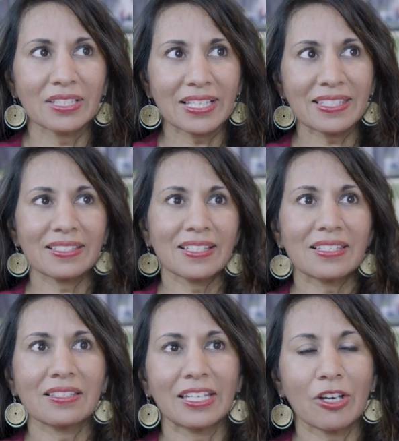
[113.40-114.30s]
let's
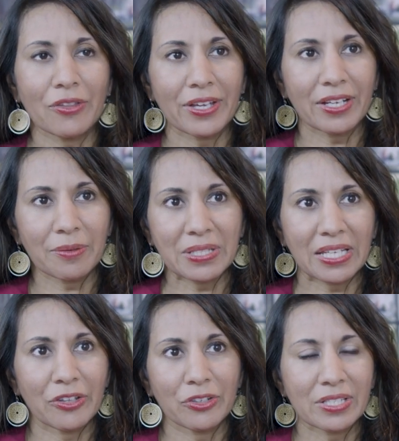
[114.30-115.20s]
let's link all that up
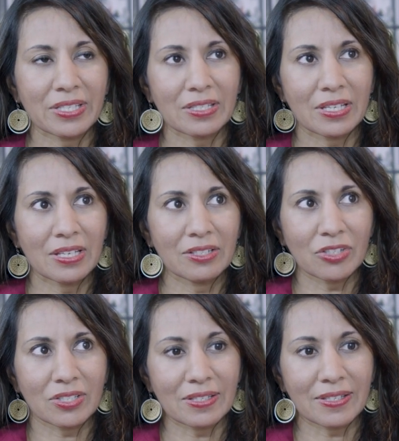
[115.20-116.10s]
together in a in
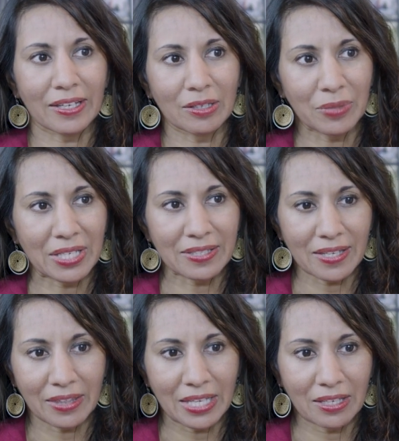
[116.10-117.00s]
just a second because
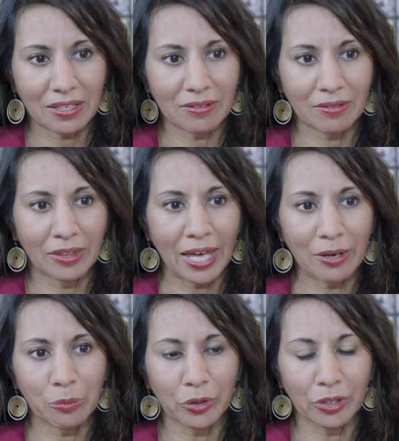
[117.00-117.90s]
I think
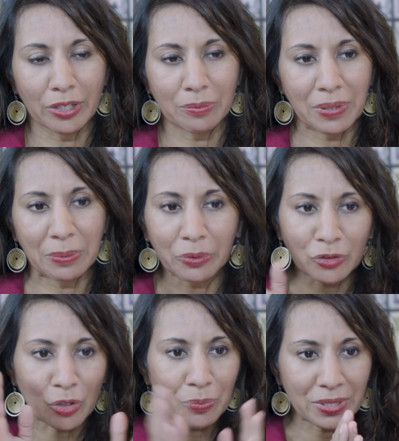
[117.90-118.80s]
that word people
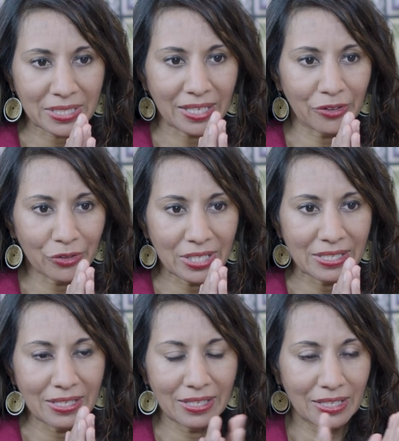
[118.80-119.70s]
don't put together
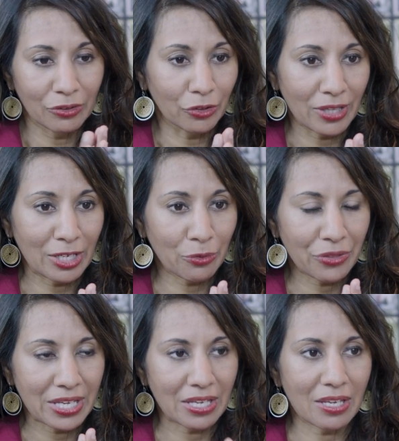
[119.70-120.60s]
e- either. They don't
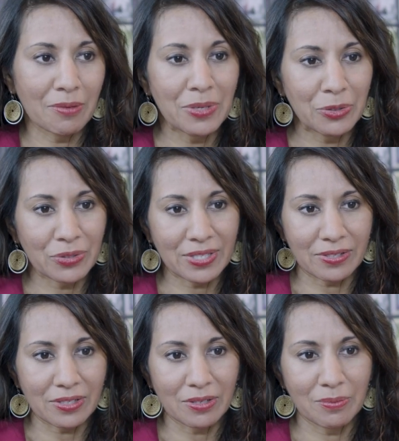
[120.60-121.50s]
think immune
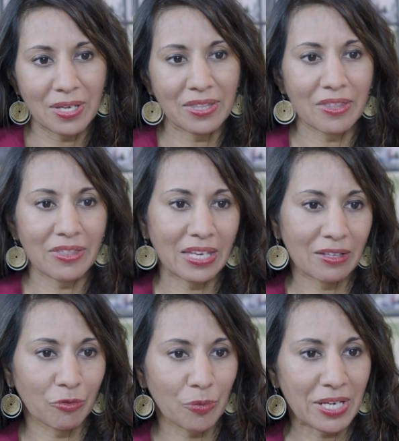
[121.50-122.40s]
system and then think
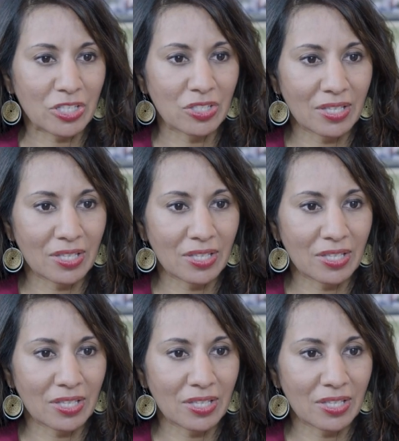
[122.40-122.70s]
inflammation.